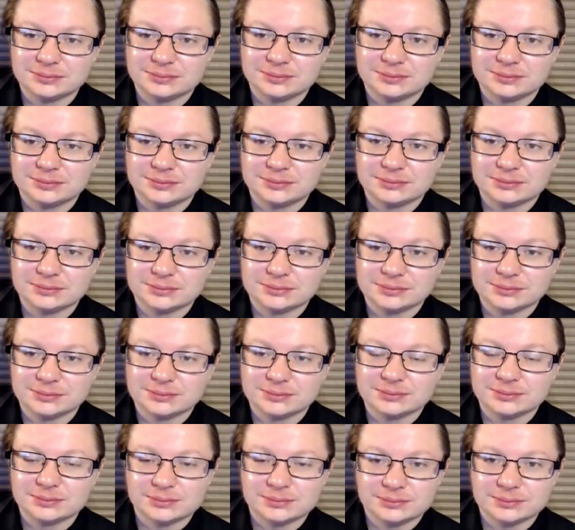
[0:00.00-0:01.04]

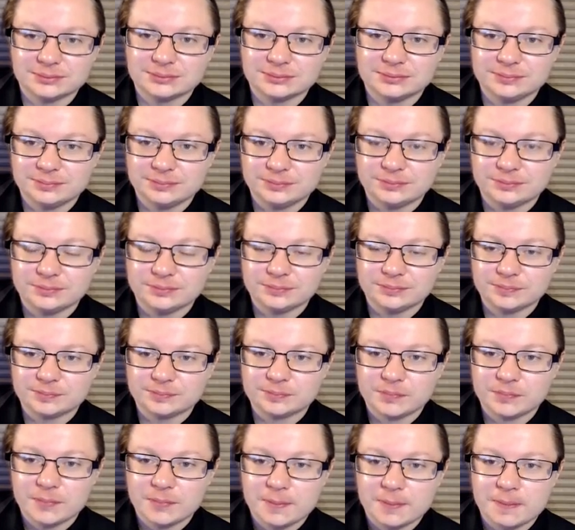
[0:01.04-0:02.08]

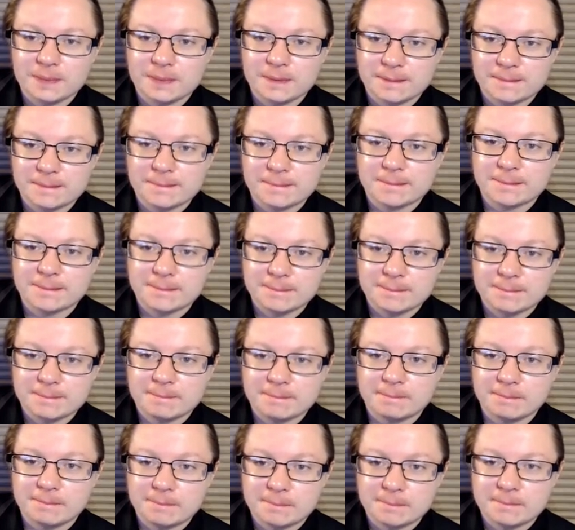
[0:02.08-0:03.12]

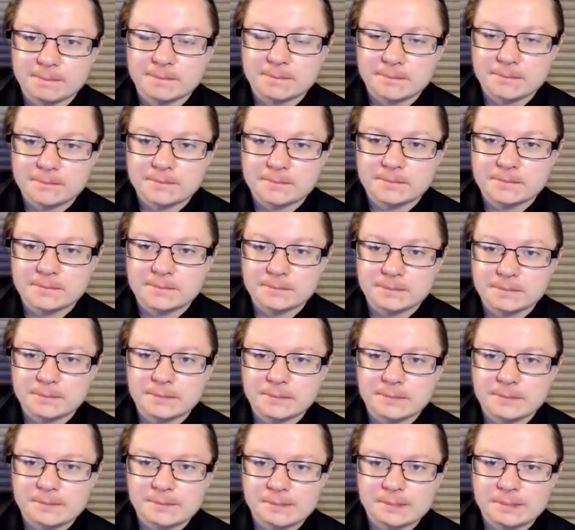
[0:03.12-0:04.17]

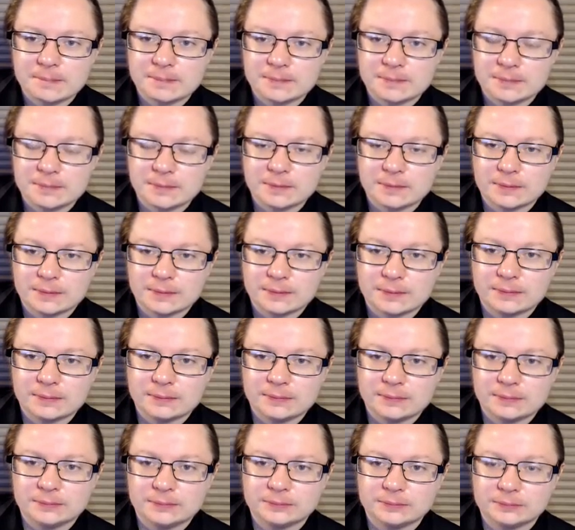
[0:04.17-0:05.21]

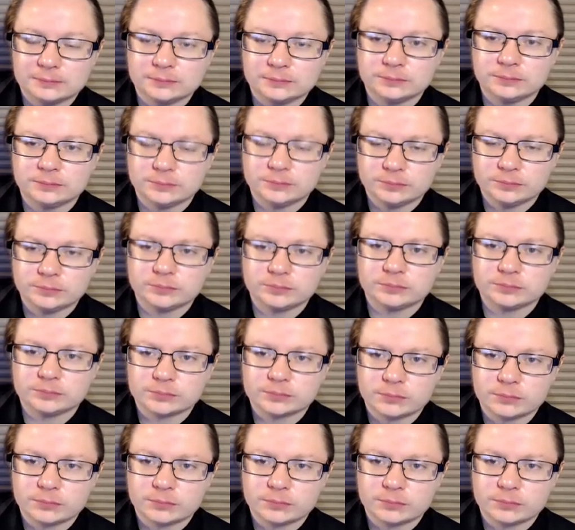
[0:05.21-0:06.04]
(not speaking)